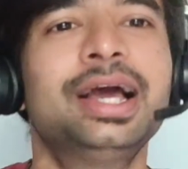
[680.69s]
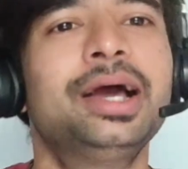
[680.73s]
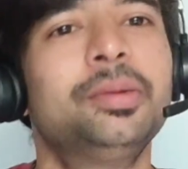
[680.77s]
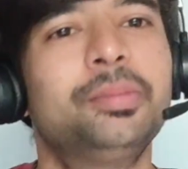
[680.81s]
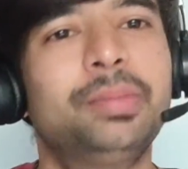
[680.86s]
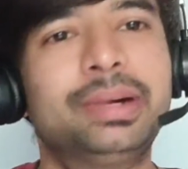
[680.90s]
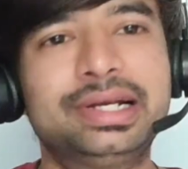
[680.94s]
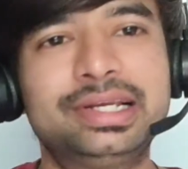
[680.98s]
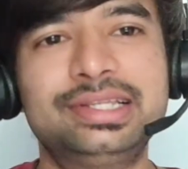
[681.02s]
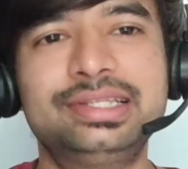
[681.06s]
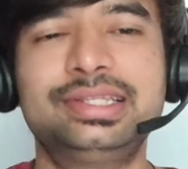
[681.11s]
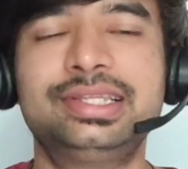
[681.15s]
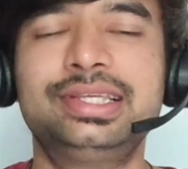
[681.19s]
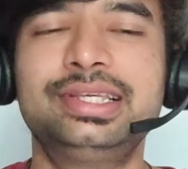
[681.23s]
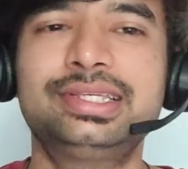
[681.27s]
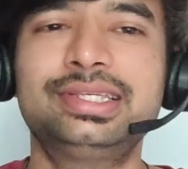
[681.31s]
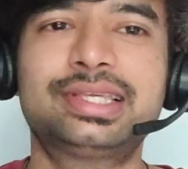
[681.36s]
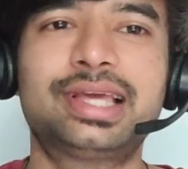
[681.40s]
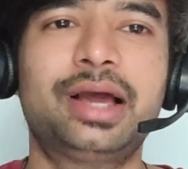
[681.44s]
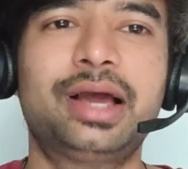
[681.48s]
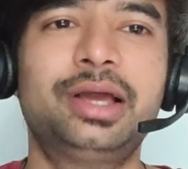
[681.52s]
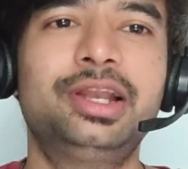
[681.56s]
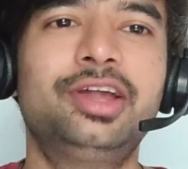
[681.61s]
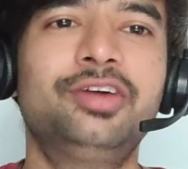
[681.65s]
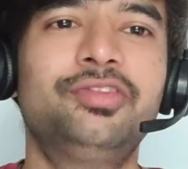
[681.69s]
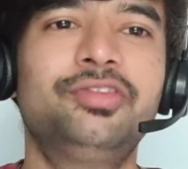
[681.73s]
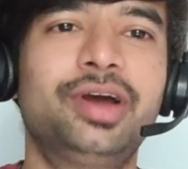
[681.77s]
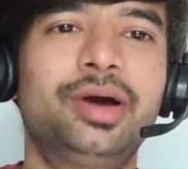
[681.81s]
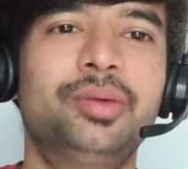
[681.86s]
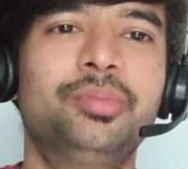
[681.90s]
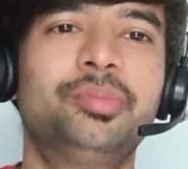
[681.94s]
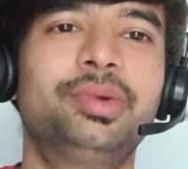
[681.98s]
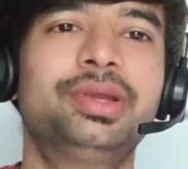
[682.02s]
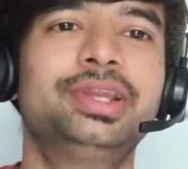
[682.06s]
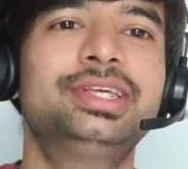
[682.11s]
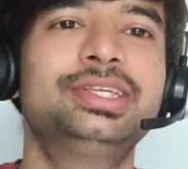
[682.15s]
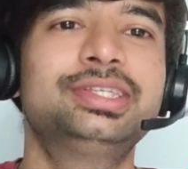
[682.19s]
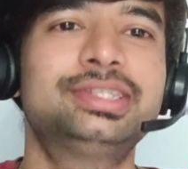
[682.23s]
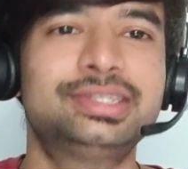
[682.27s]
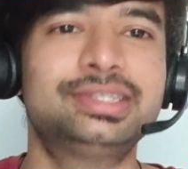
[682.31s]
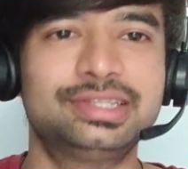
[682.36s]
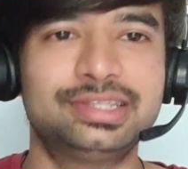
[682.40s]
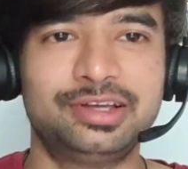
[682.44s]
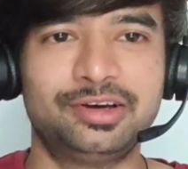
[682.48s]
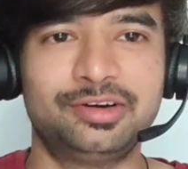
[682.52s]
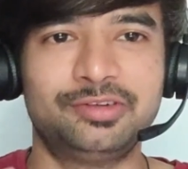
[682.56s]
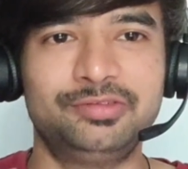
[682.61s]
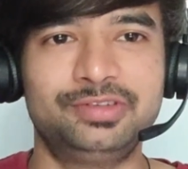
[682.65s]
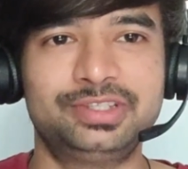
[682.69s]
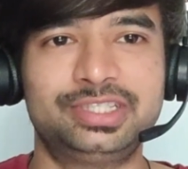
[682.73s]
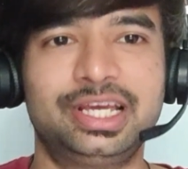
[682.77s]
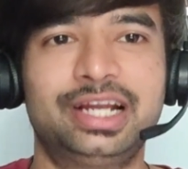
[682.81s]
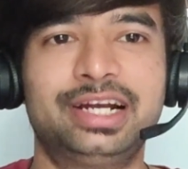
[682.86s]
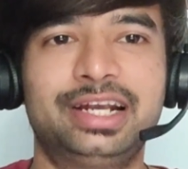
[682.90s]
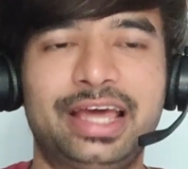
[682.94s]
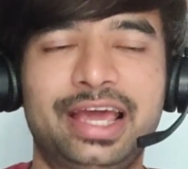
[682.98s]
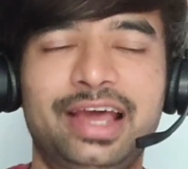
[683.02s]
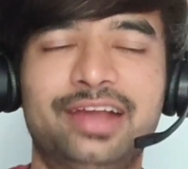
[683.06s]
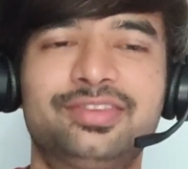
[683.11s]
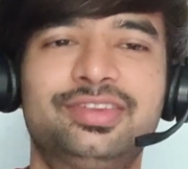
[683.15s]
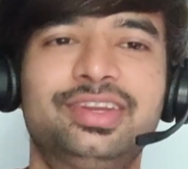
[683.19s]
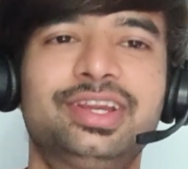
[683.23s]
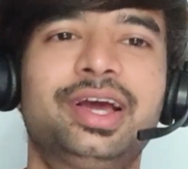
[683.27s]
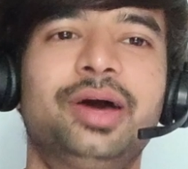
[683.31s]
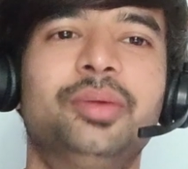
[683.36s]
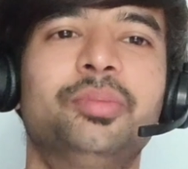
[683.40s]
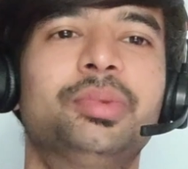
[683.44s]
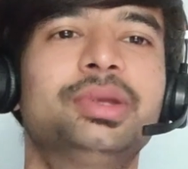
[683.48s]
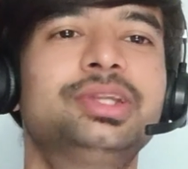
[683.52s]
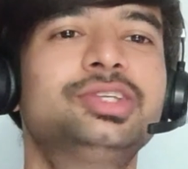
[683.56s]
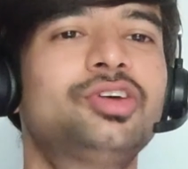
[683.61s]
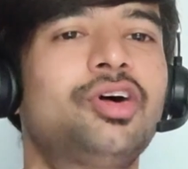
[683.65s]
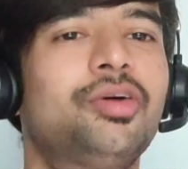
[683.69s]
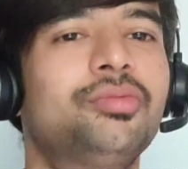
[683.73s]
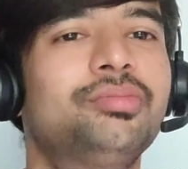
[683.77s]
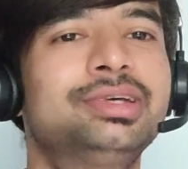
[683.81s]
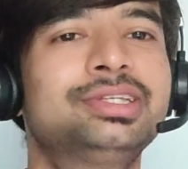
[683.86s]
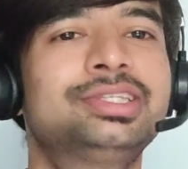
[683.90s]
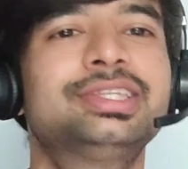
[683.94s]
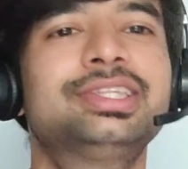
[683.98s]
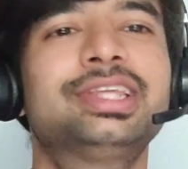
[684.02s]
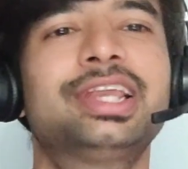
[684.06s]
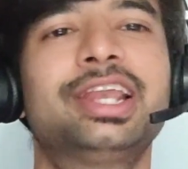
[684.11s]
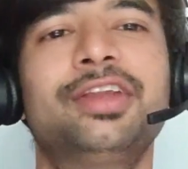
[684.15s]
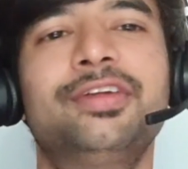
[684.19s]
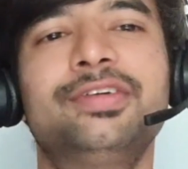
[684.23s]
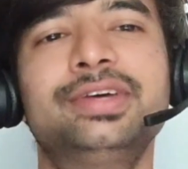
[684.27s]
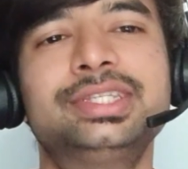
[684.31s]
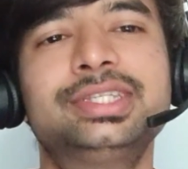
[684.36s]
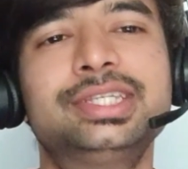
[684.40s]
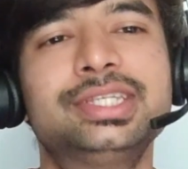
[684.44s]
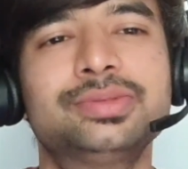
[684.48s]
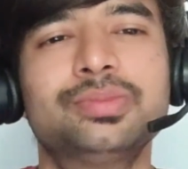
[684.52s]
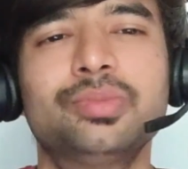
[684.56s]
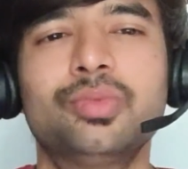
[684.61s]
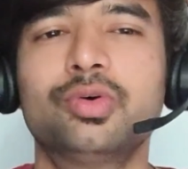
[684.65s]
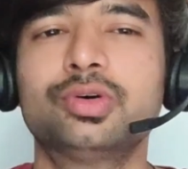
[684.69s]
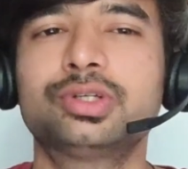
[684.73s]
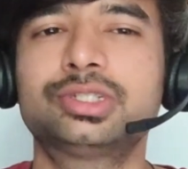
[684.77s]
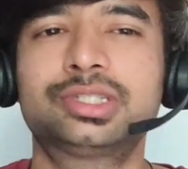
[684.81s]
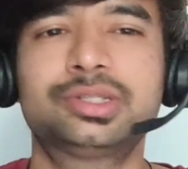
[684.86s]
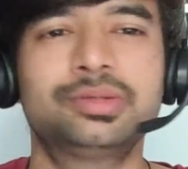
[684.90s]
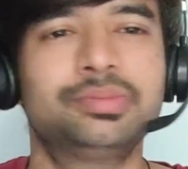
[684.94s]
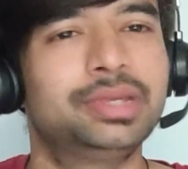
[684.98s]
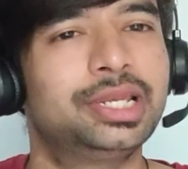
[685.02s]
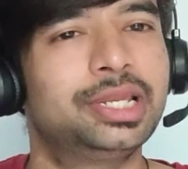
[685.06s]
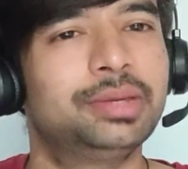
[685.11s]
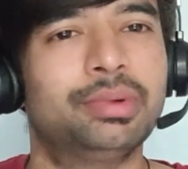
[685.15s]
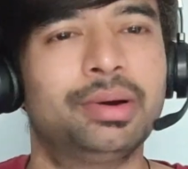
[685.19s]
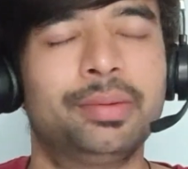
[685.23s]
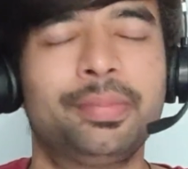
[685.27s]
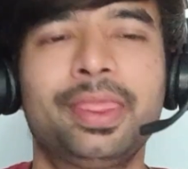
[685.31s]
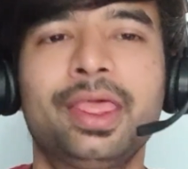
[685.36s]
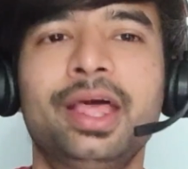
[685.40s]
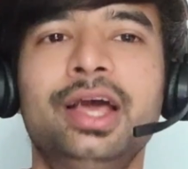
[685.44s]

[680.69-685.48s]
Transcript: But in these kind of companies, which are tier 3 companies, obviously, the relevance is most minimum.